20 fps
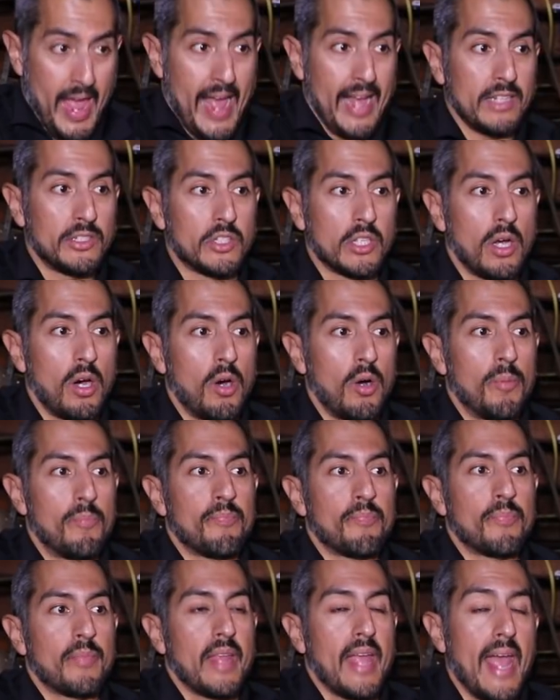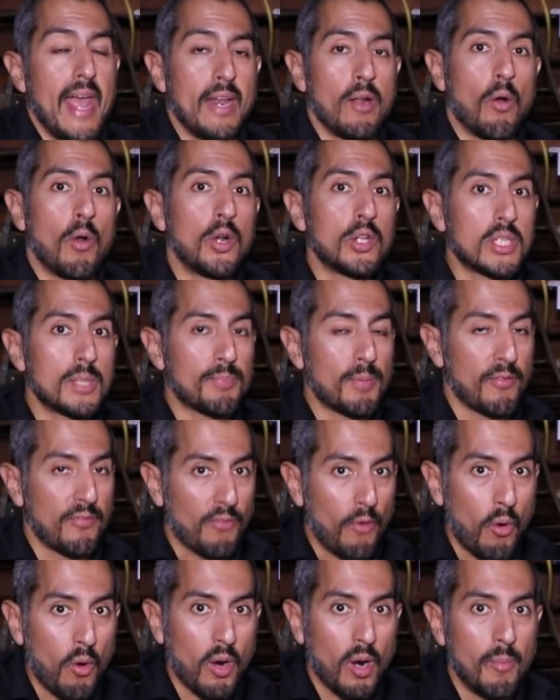And so in order to
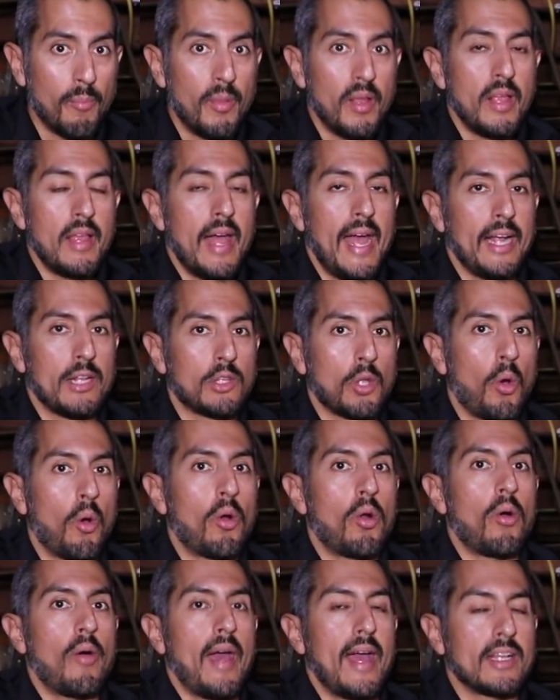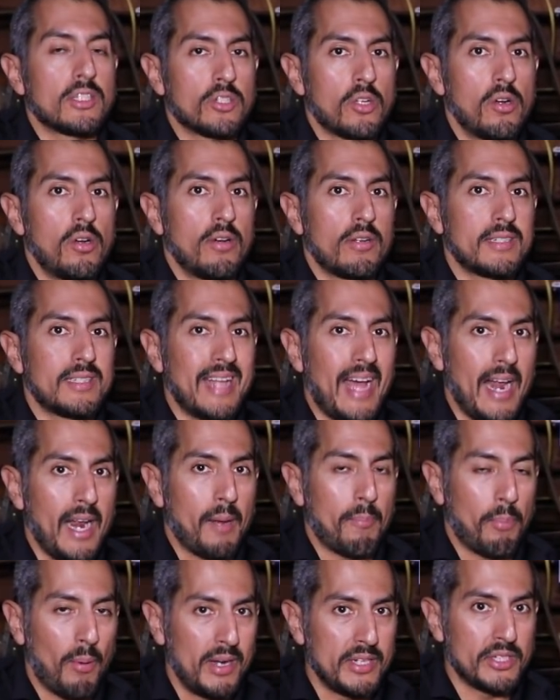perform a total external
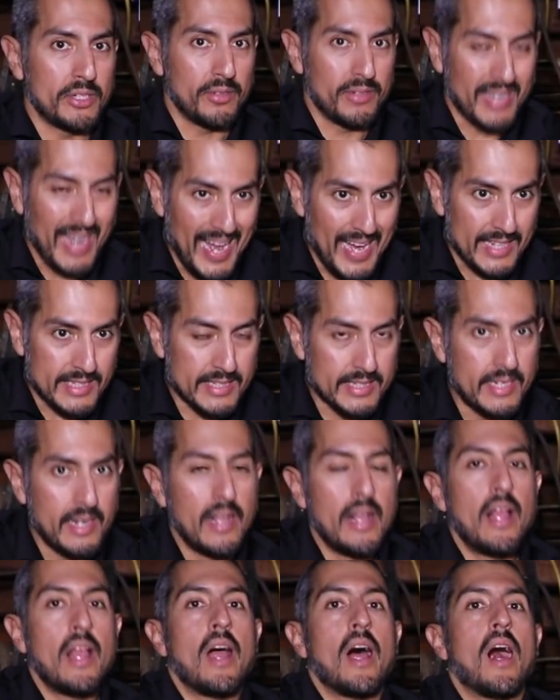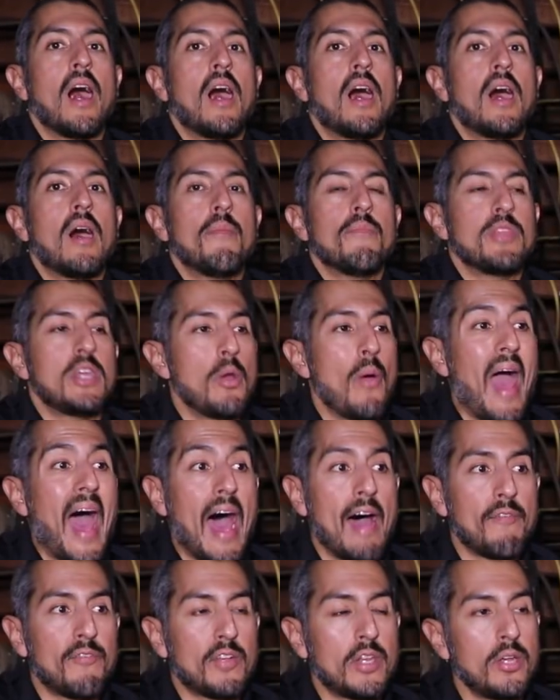static pressure test, um, you
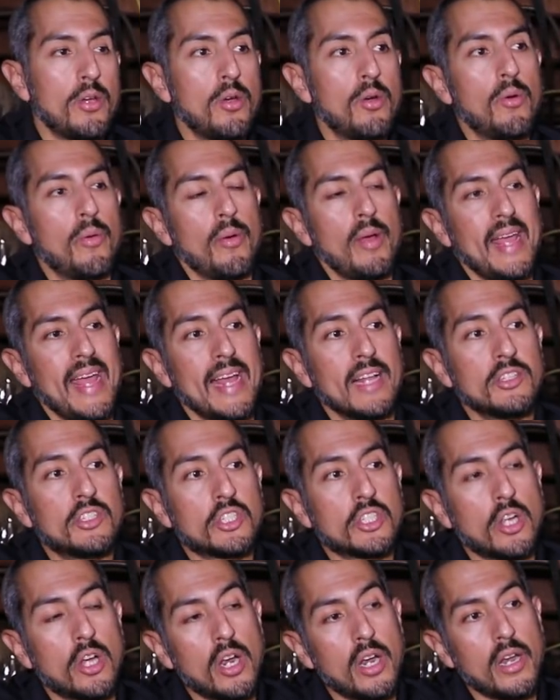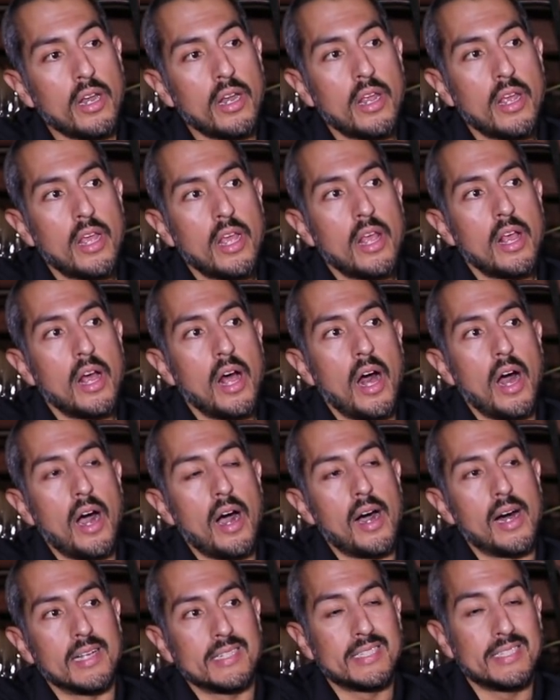have to insert
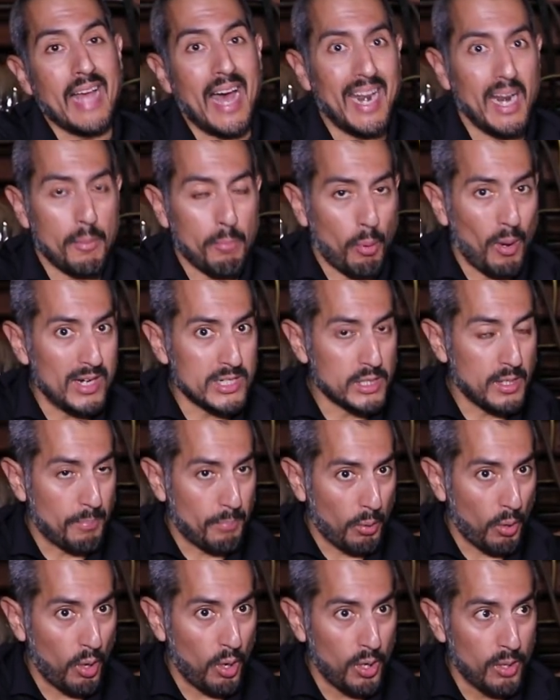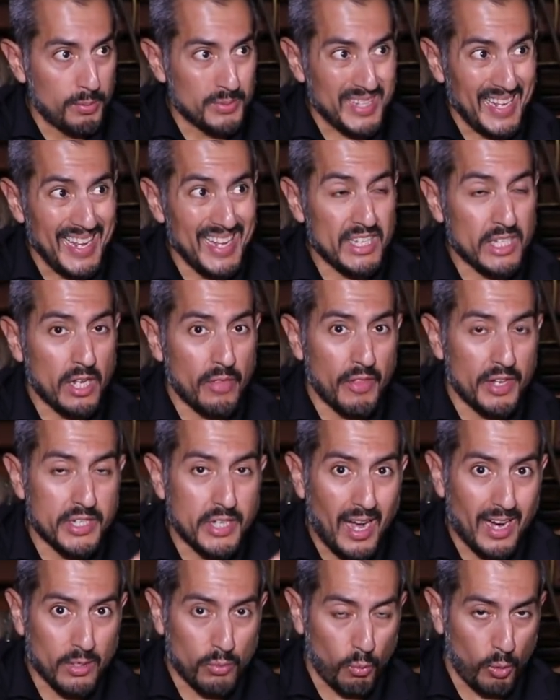uh, static pressure probes into the
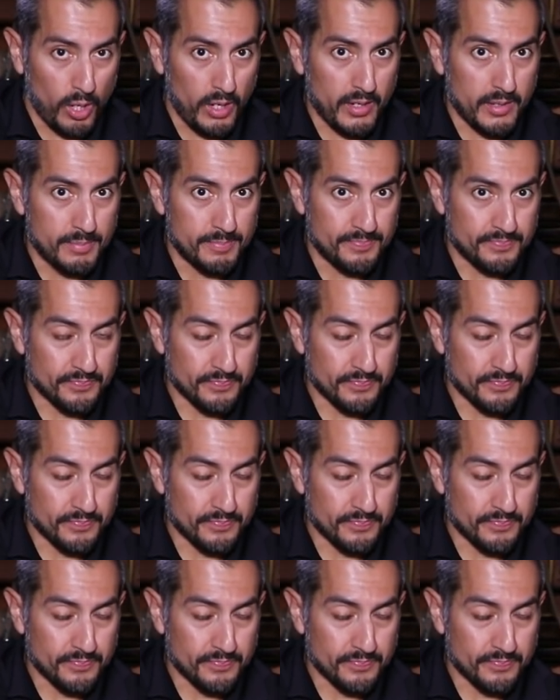ductwork,